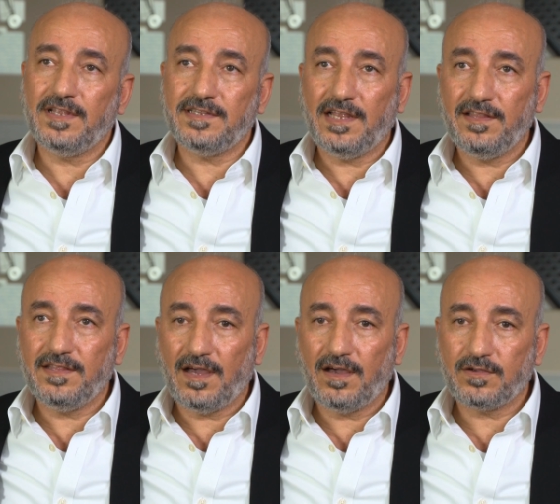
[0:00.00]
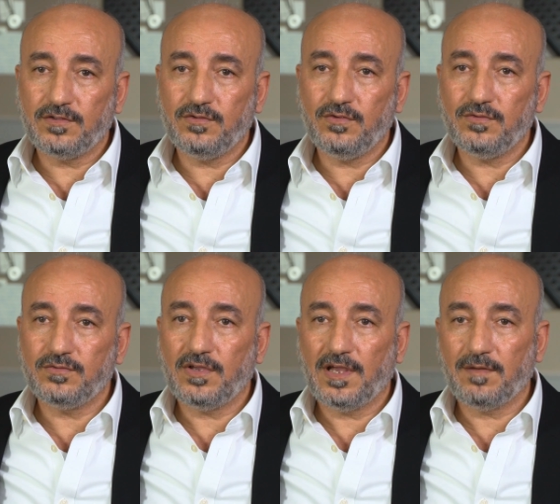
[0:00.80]
there's anything I could do
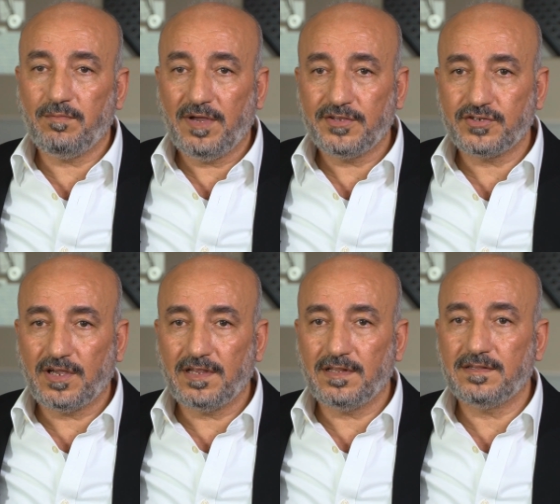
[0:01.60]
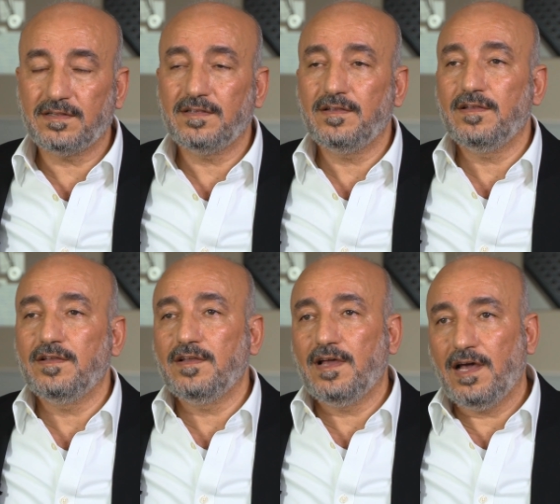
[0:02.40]
to help my child,
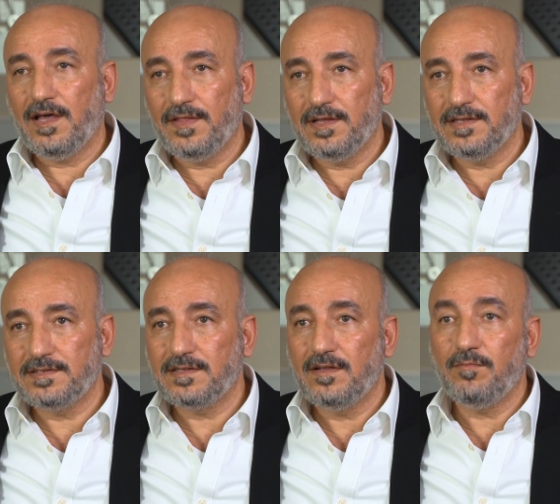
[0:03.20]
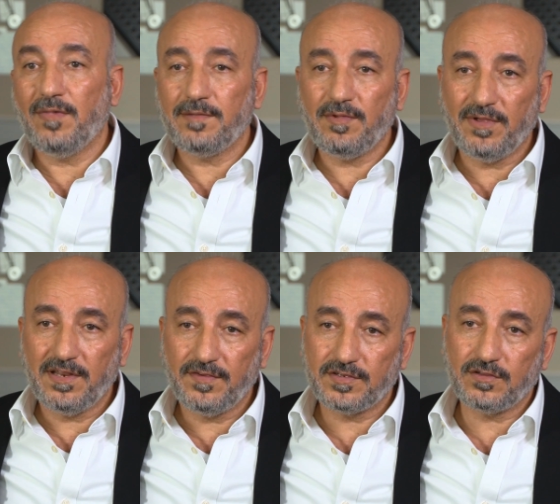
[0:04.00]
others might be
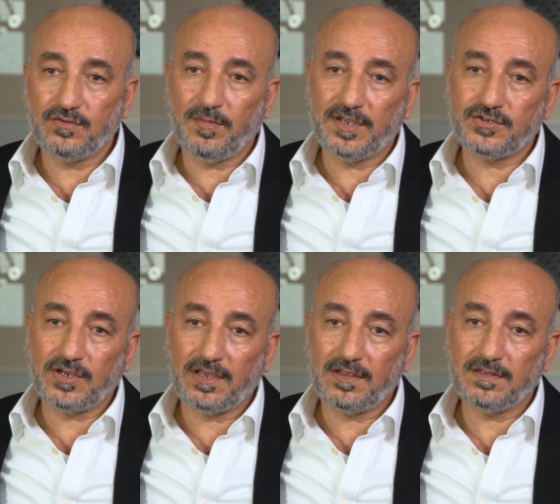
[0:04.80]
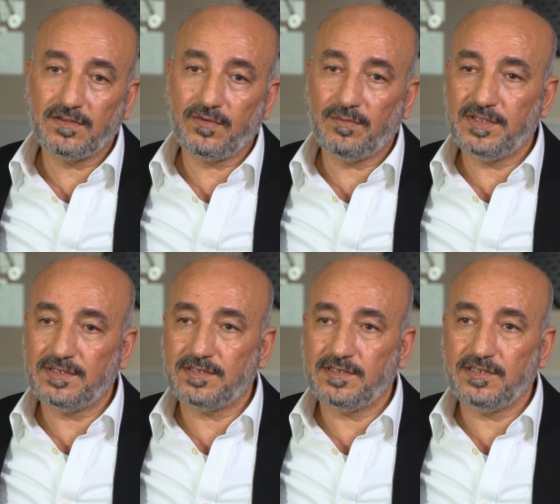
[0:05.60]
beneficial to my child from
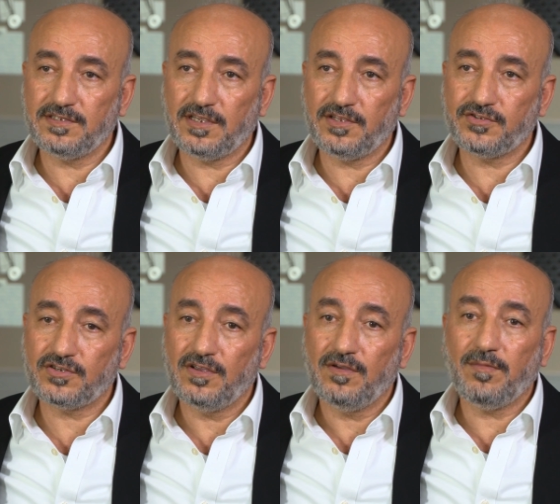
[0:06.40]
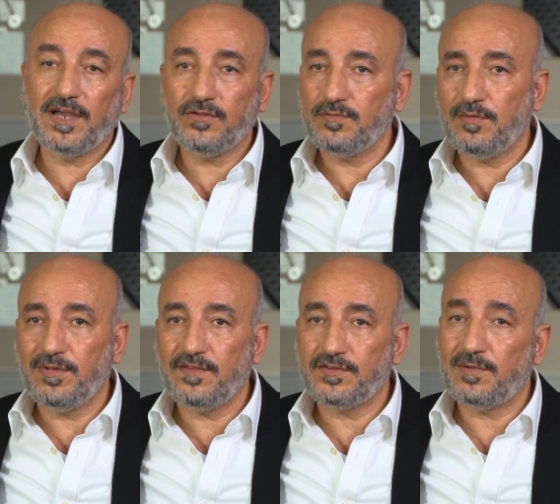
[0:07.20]
this research, might not be
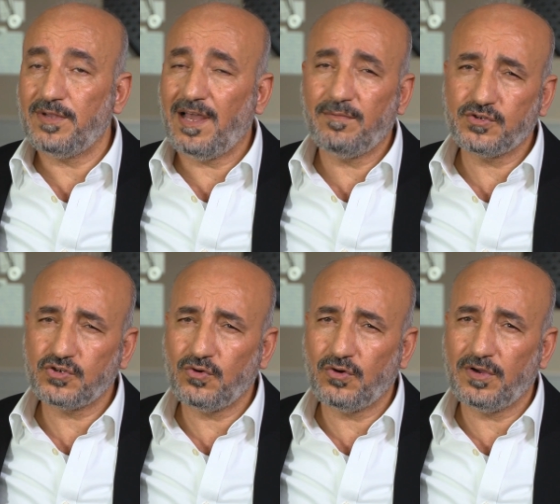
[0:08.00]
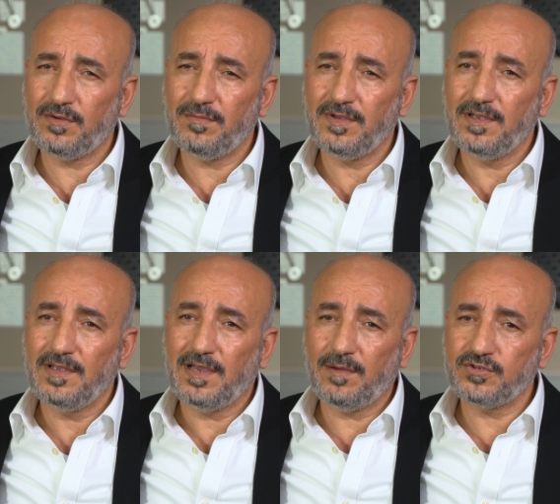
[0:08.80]
beneficial, but I'm sure,
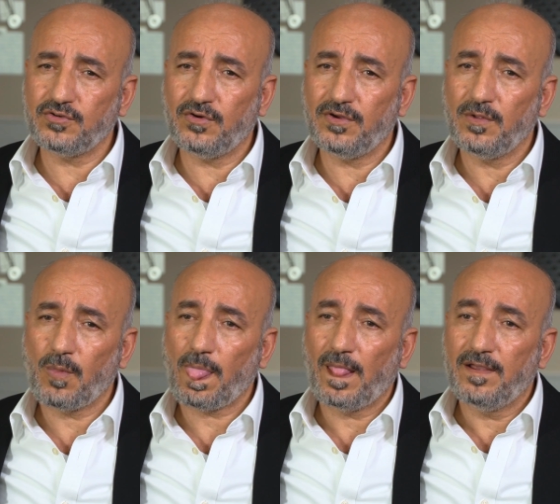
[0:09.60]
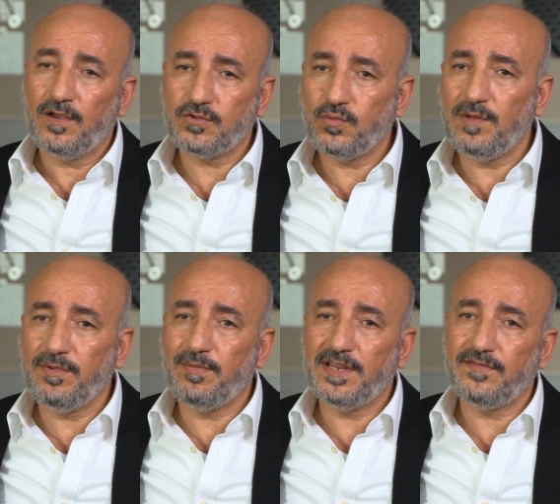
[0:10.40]
I'm sure it will
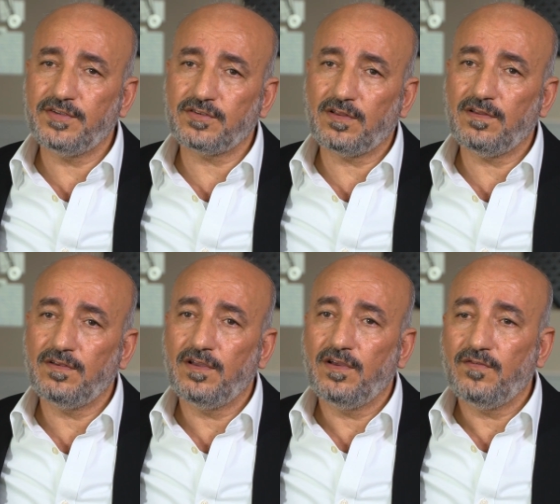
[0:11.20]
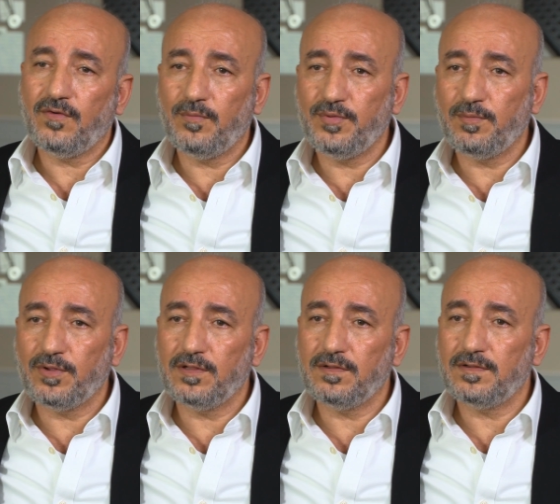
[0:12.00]
be beneficial for
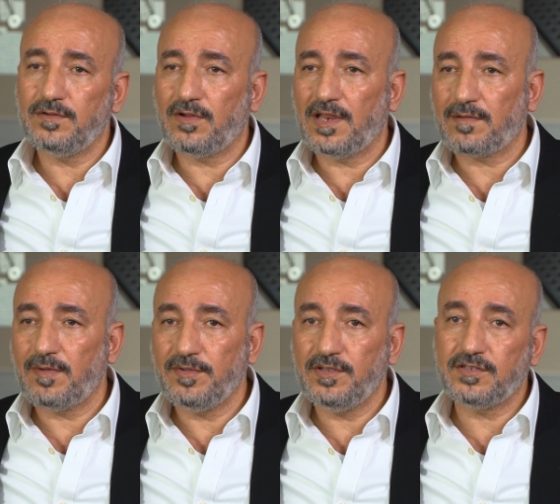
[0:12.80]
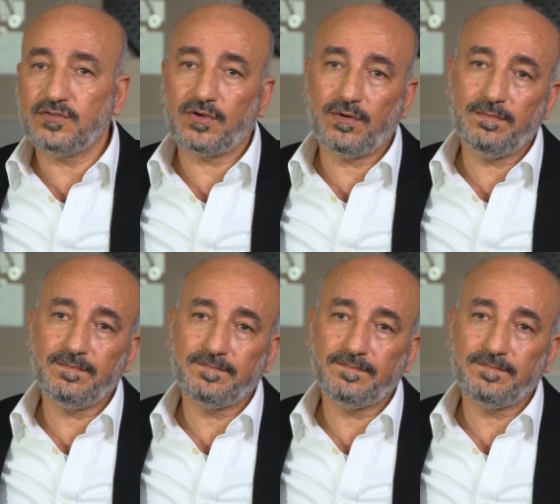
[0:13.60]
people, you know, like maybe come.